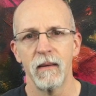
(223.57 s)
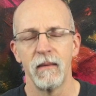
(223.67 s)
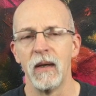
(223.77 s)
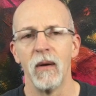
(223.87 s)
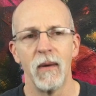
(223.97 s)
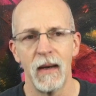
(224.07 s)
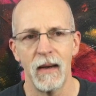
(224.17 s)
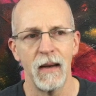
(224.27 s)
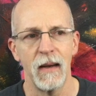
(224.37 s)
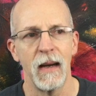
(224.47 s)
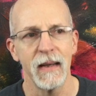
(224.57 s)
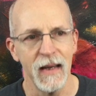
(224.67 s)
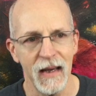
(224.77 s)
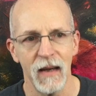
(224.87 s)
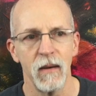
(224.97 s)
You know, I, I
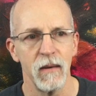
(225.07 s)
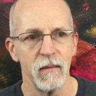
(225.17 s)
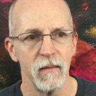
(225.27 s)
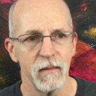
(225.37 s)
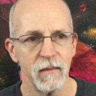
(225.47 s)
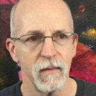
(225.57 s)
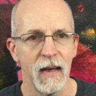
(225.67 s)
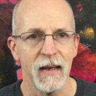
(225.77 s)
can't, I